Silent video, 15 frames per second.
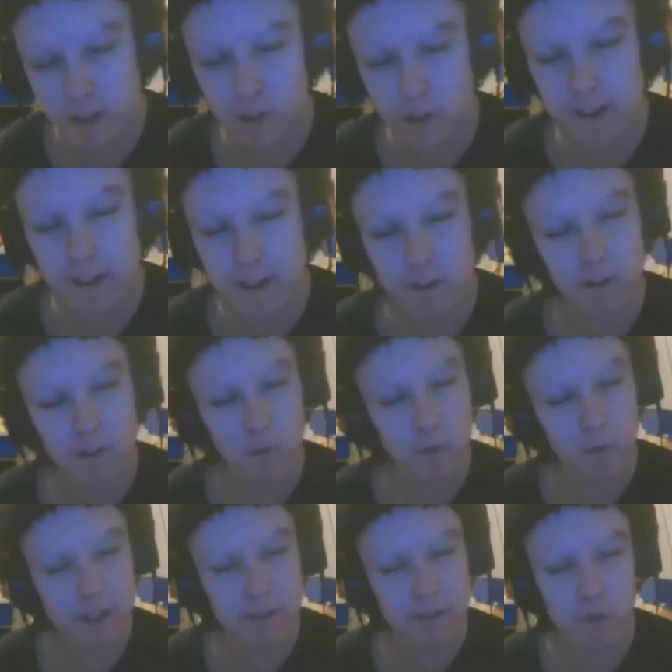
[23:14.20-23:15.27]
and what it's
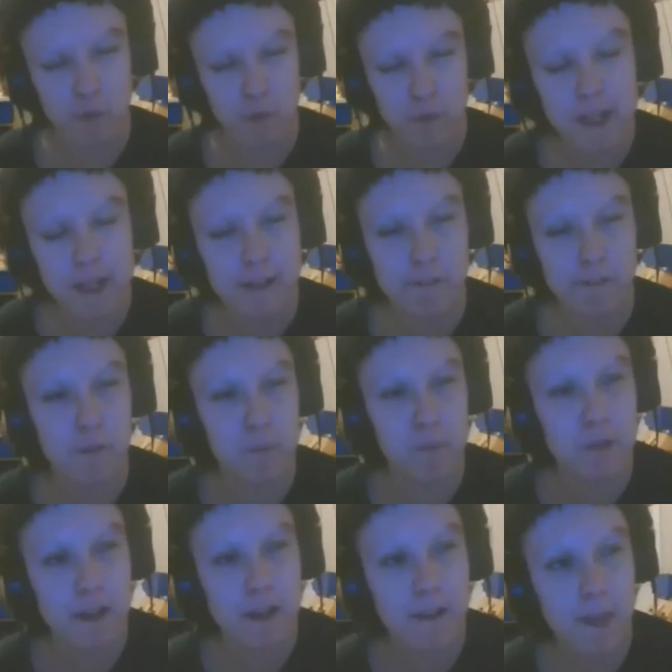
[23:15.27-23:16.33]
reading to me.
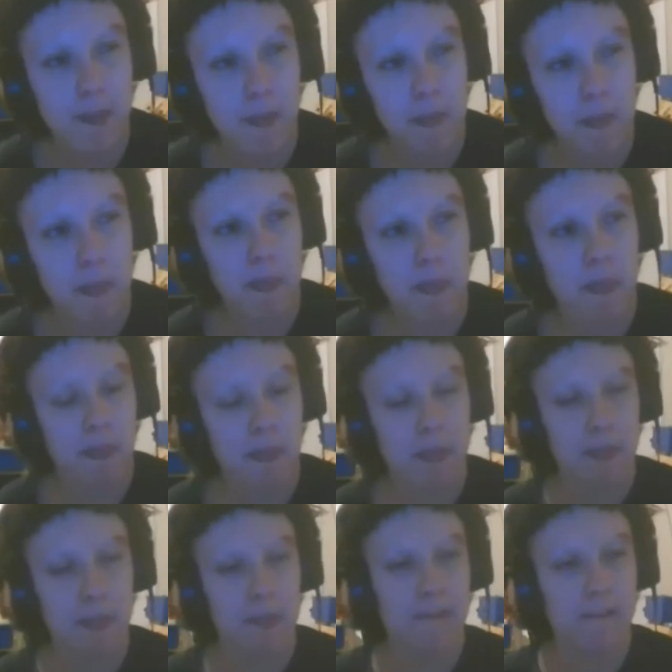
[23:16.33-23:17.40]

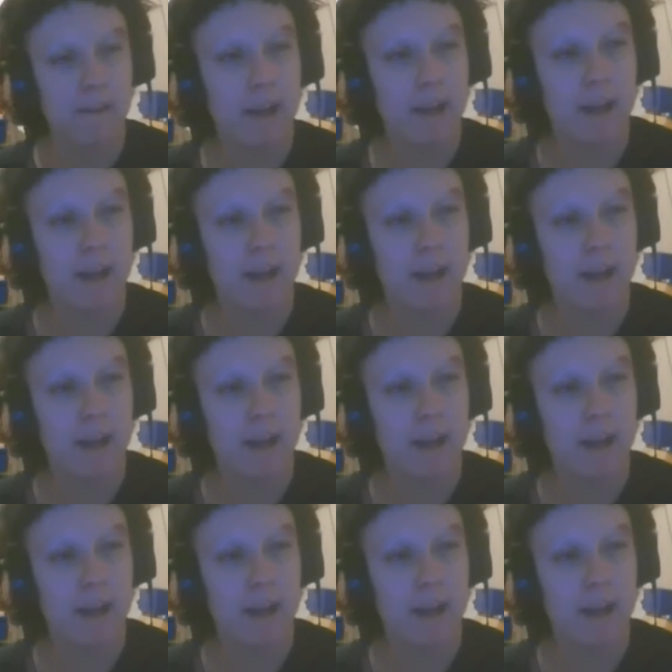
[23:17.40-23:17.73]
And,